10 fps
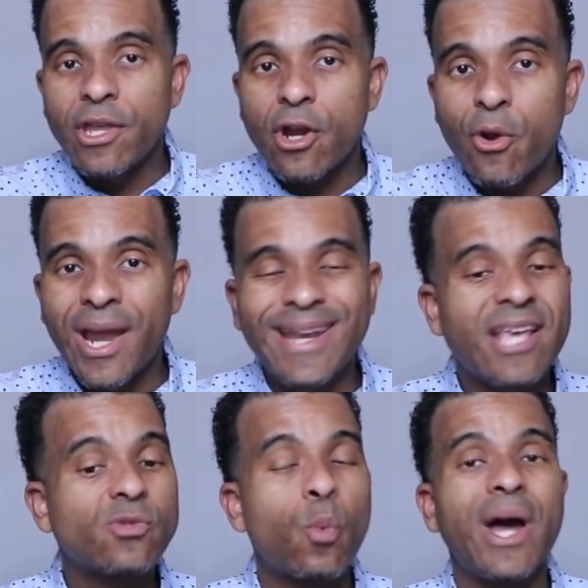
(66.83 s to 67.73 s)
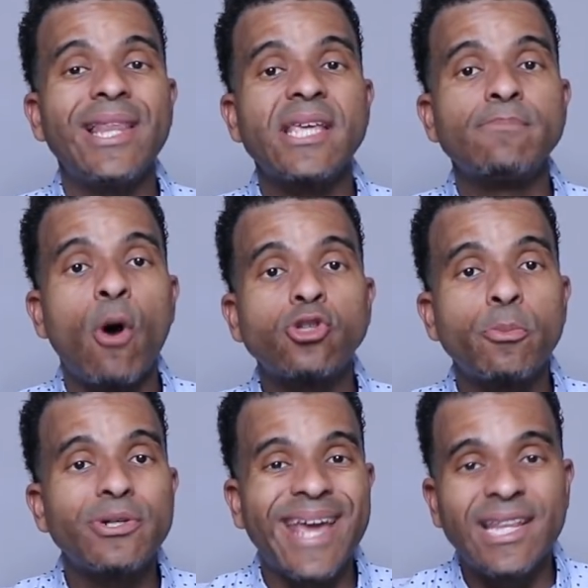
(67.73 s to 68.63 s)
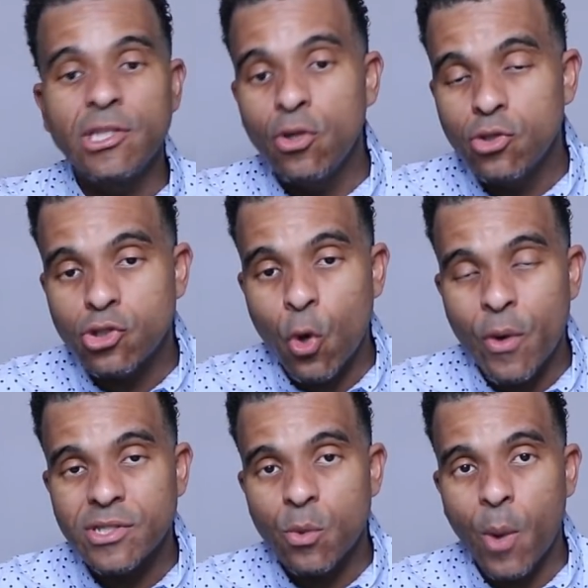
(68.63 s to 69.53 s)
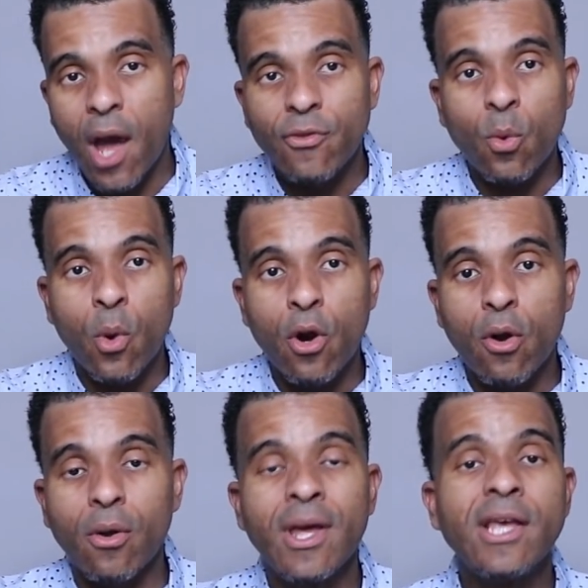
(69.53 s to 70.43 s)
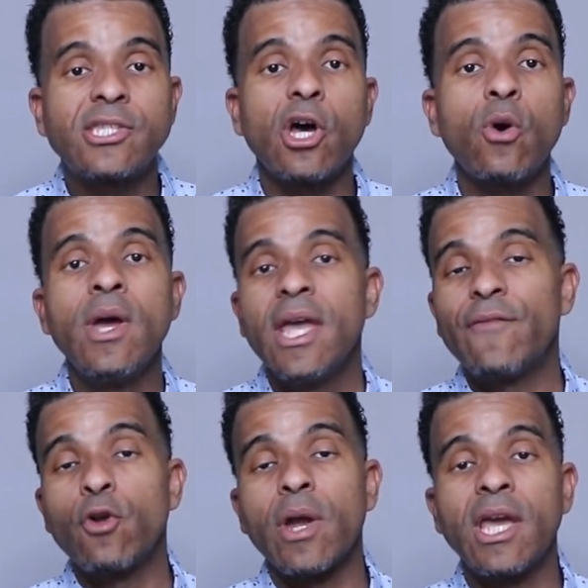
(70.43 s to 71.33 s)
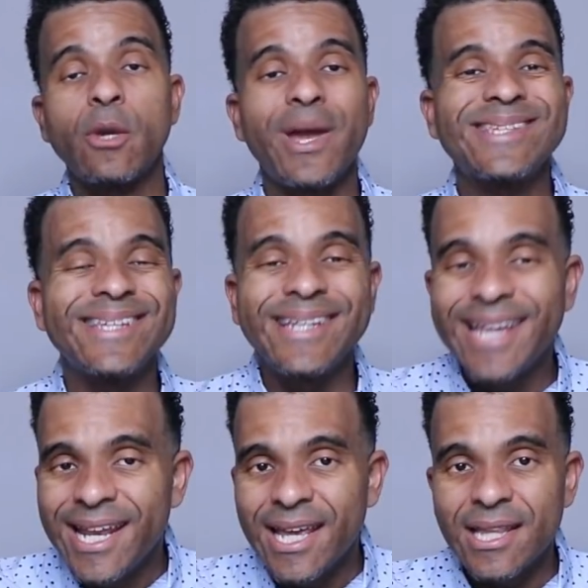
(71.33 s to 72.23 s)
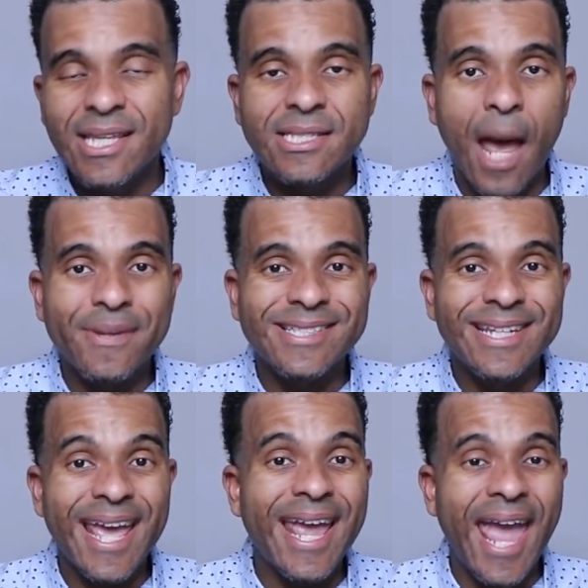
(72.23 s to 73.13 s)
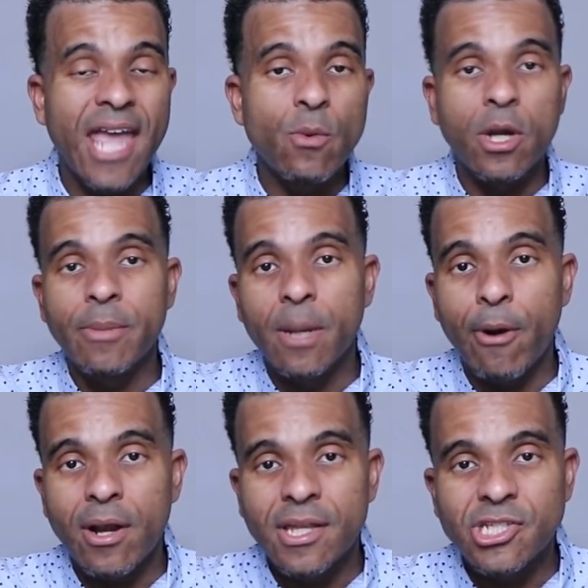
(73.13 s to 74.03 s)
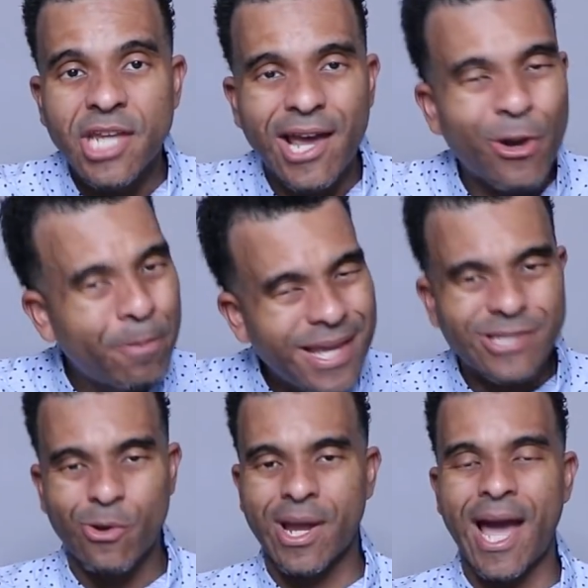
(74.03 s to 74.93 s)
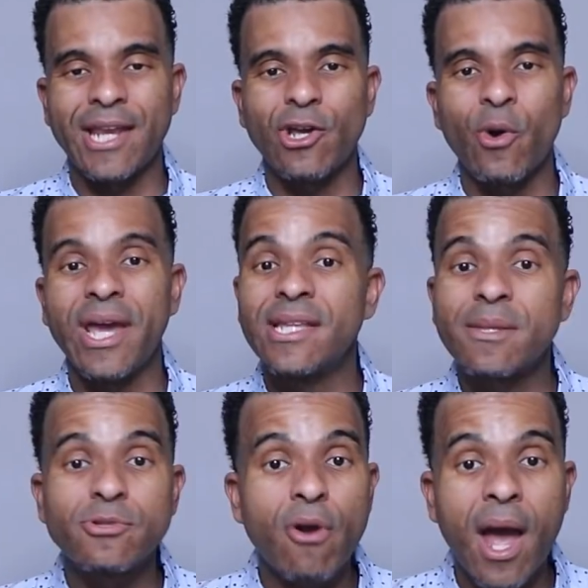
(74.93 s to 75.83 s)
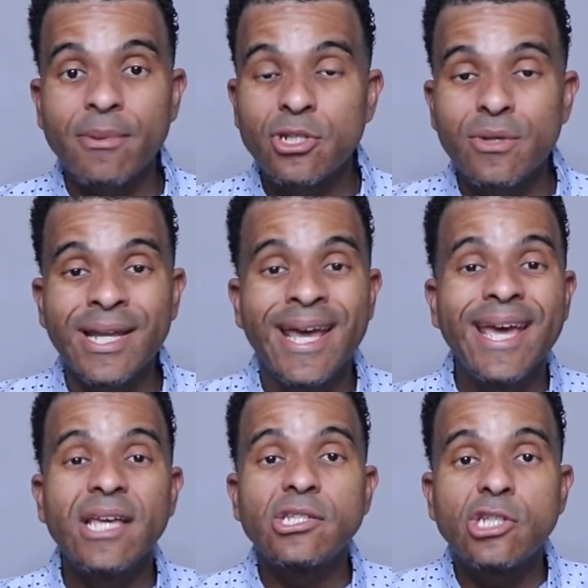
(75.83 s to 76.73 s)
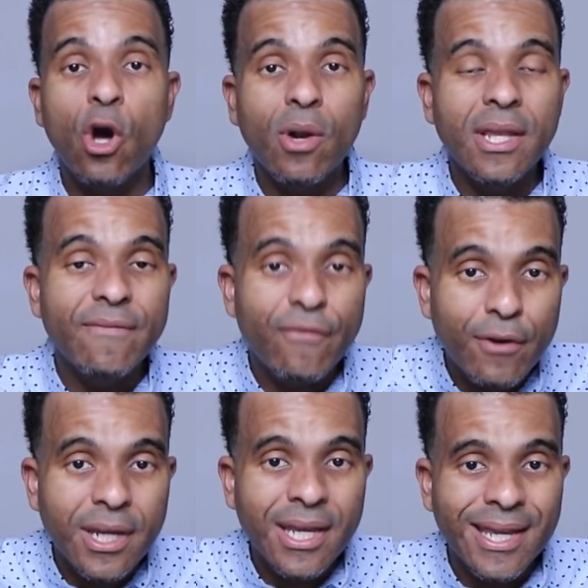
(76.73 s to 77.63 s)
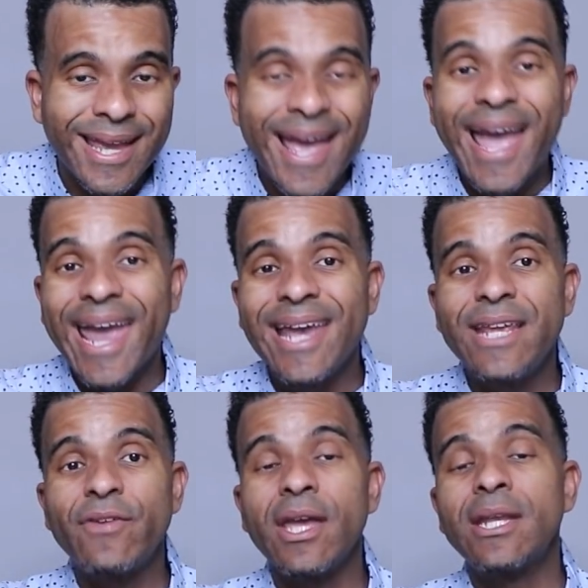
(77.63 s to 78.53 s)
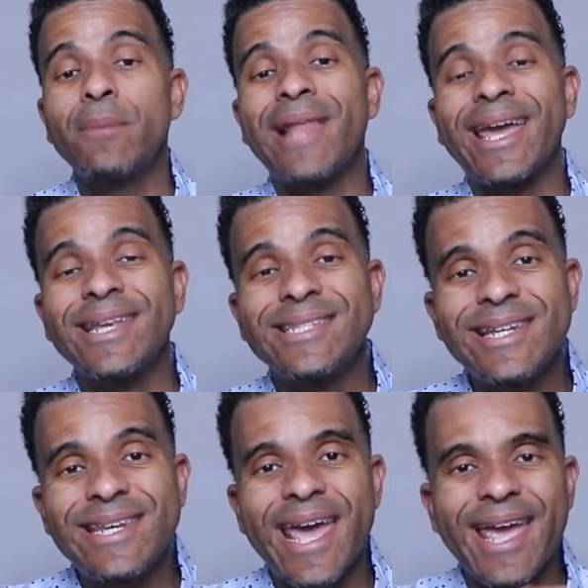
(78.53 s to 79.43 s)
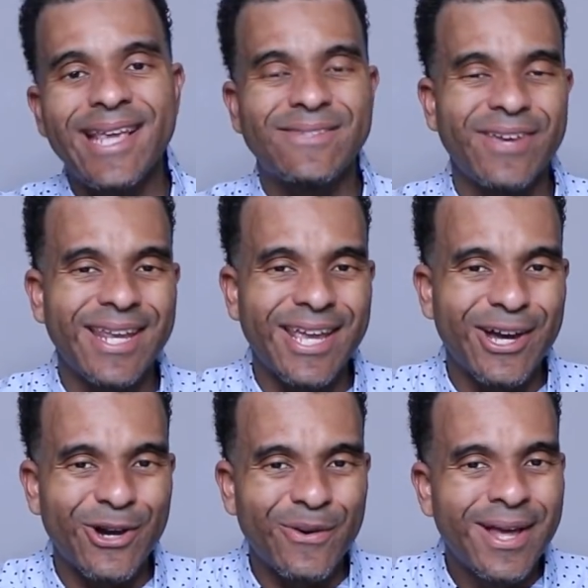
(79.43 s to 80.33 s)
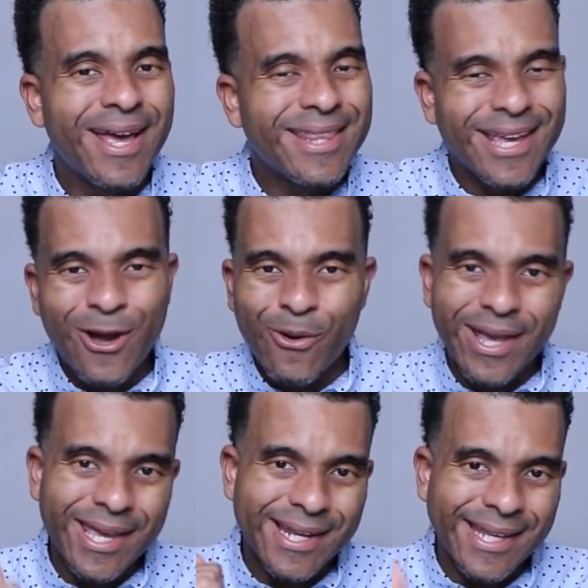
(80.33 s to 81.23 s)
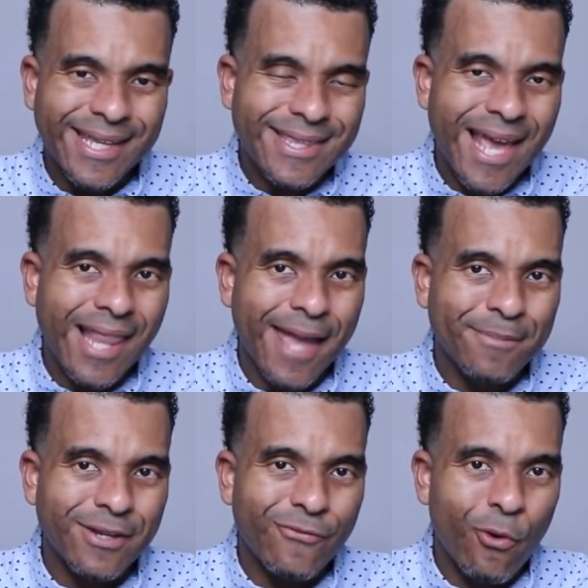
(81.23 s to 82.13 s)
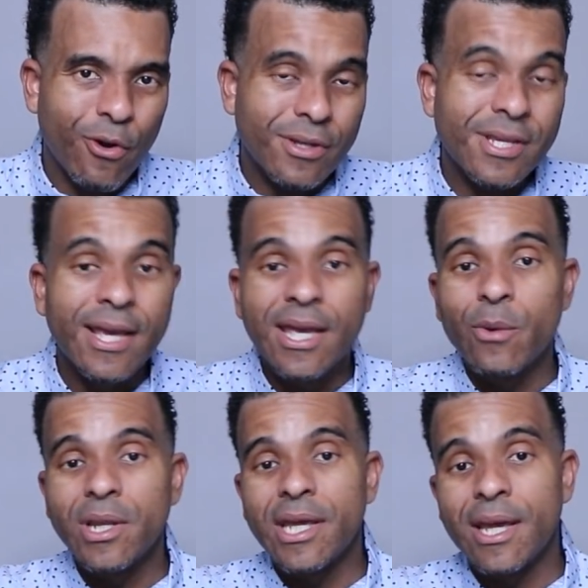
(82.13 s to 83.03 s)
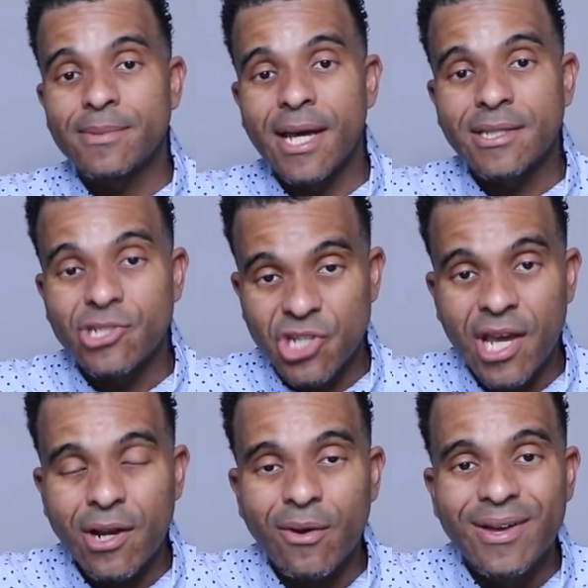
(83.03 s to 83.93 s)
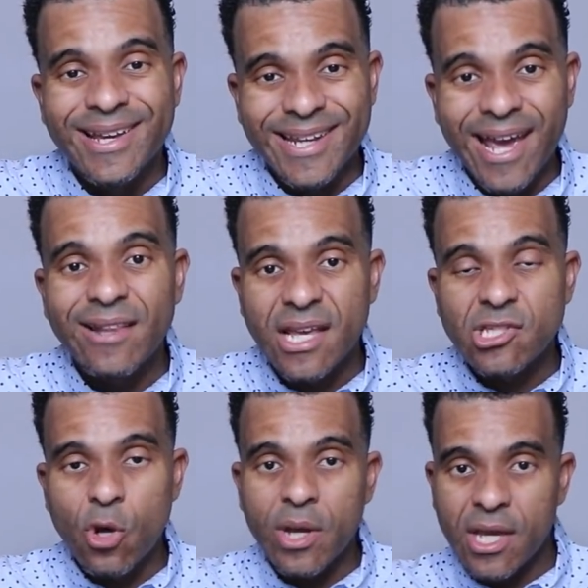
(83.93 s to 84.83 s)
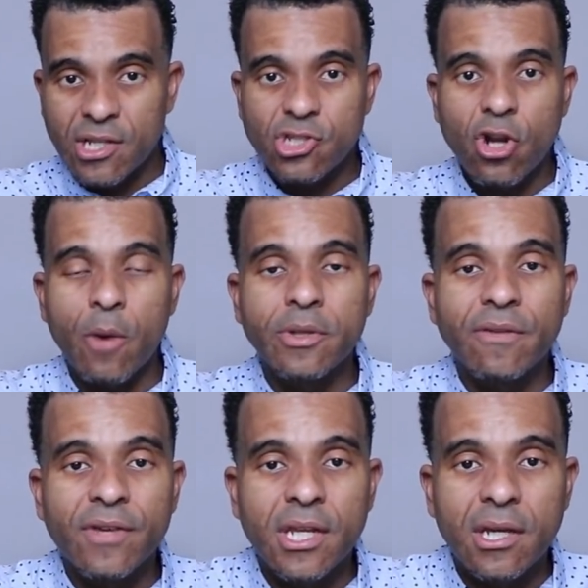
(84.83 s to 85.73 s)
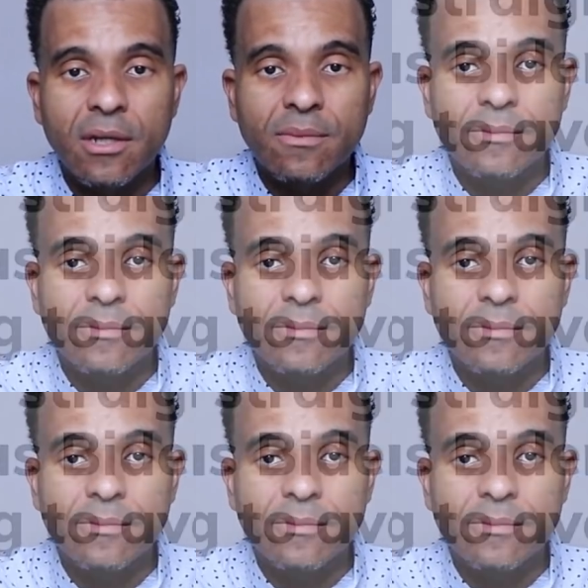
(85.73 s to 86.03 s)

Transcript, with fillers: in Ukraine, as well as multiple daily news stories around the world. So if you're interested in any of these topics today and you want to be a part of this channel, be so kind and go ahead and subscribe to it. It's totally free. And if you end up liking today's video, then go ahead and hit that like button for us. It really helps out this channel. Now let's go ahead and start with the video.